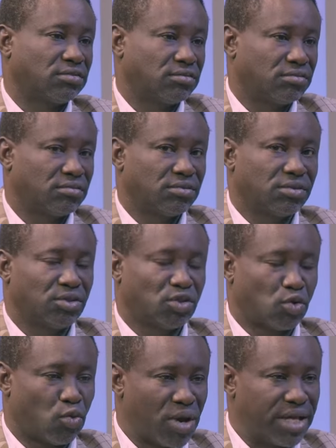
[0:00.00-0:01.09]
Mm.
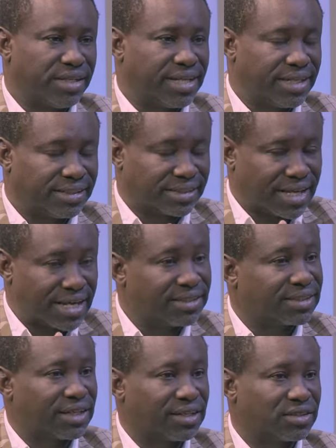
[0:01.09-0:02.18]
So when dead skin
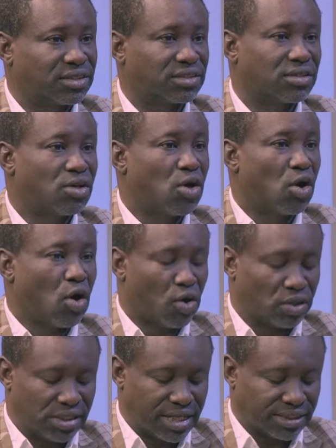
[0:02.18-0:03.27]
cells
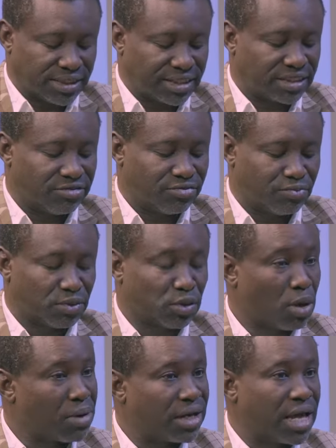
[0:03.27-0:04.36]
or the excessive,
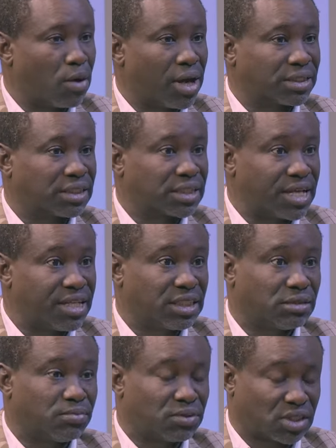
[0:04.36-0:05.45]
normally our
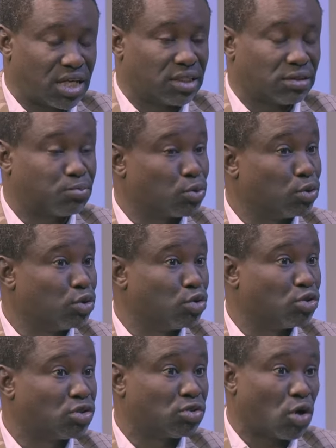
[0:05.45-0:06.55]
skins, skins
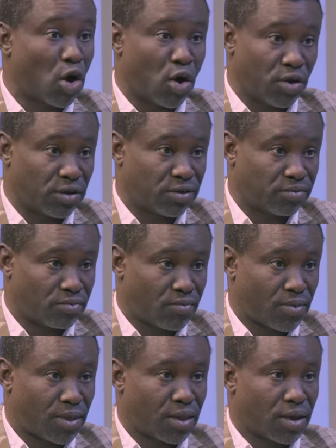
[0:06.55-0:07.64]
produce oil.
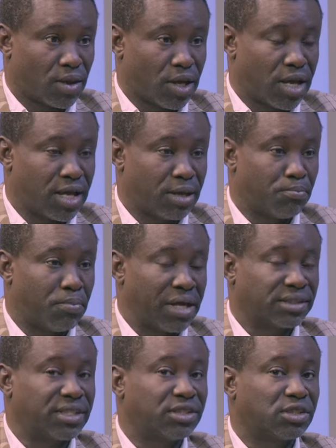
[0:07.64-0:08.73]
Yes. Uh, um, in
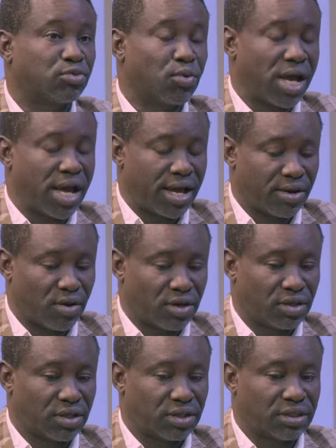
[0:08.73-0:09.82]
persons where
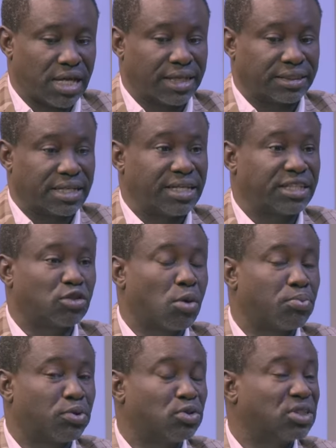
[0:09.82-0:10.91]
uh, their skin is
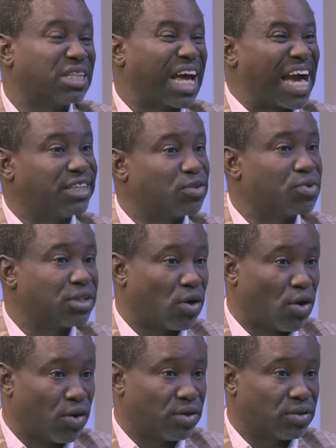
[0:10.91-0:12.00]
not producing adequate
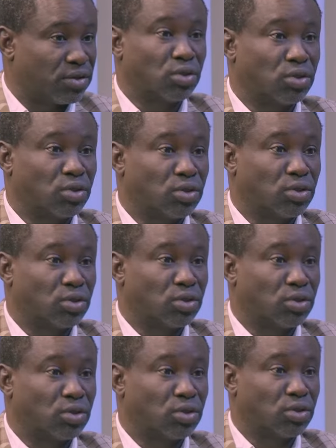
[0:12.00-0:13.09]
oil, skin
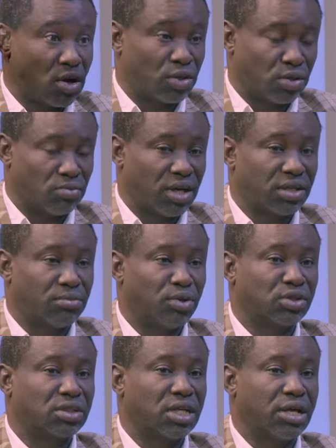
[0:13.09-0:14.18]
produces oil normally.
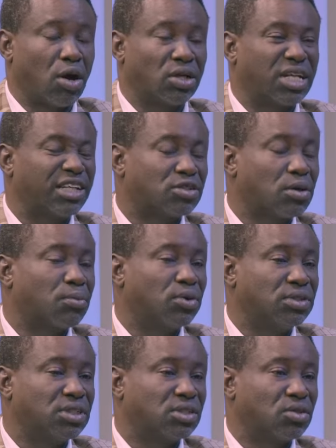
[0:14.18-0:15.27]
But uh, under some
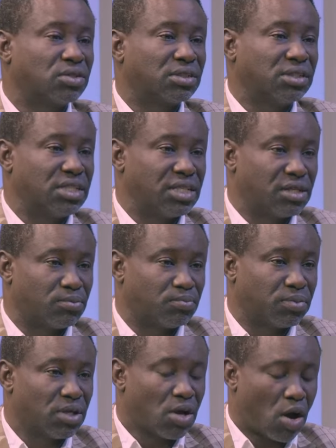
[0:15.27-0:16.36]
conditions, the
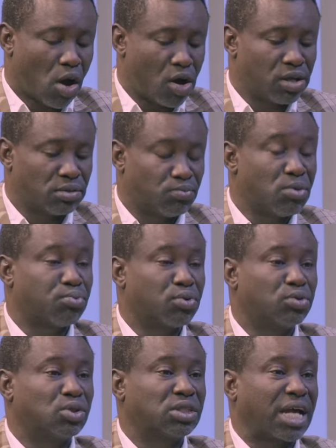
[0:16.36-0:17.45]
oil being
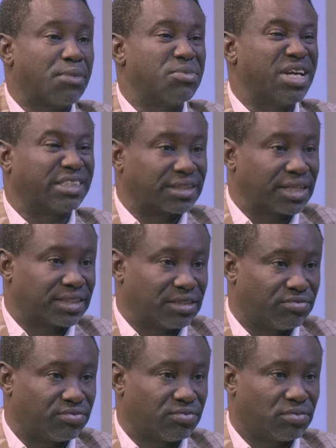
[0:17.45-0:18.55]
produced can be
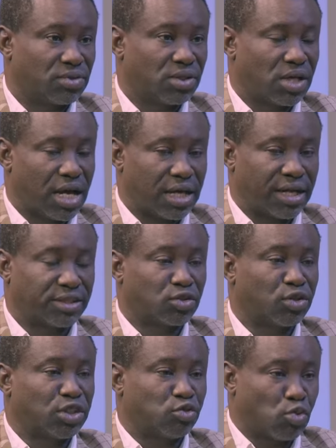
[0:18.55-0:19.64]
excessive. Okay. And as
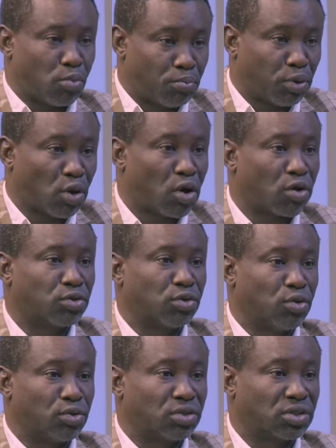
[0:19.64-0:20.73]
such, it will block
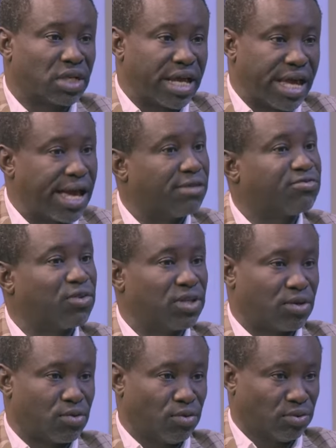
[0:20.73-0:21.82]
those hair
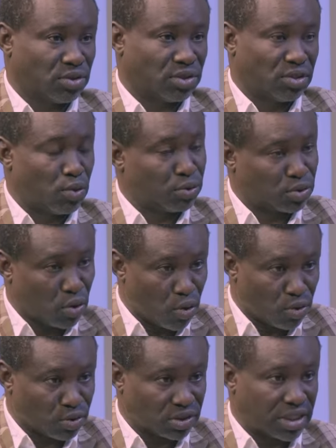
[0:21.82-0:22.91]
follicles, those
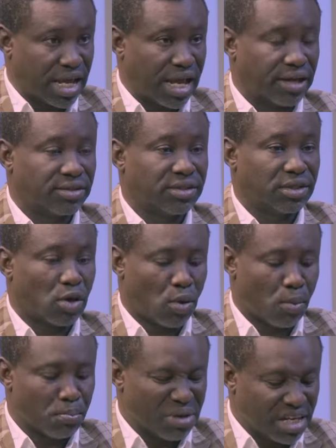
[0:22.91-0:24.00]
holes there, okay.
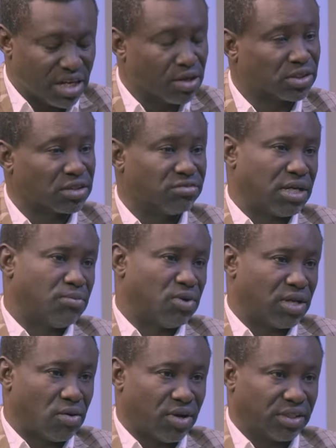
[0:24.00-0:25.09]
or millions of them
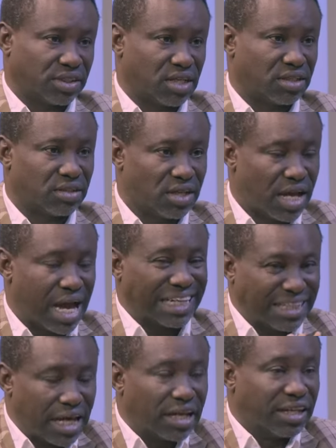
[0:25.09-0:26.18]
on our skin.
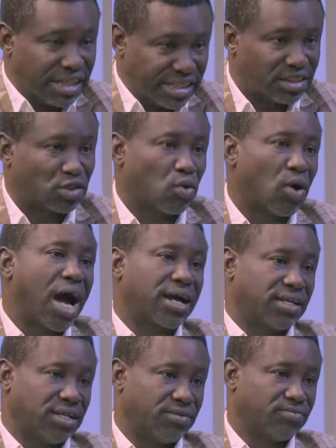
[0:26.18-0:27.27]
And that leads to
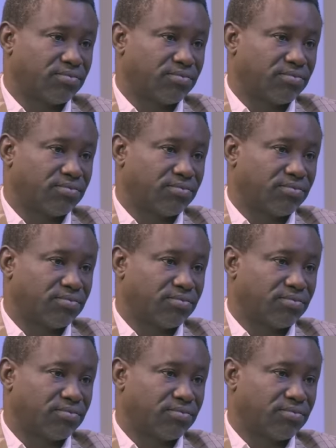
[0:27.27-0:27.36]
acne.